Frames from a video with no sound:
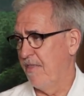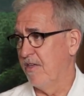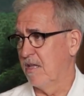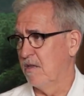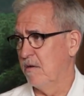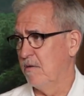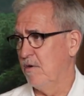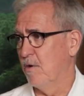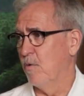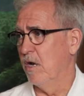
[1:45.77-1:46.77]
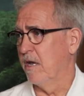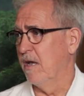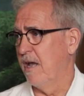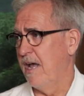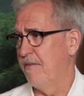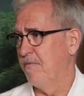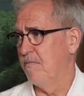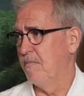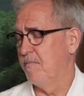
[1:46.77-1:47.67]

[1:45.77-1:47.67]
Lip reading: I think that you're really going to have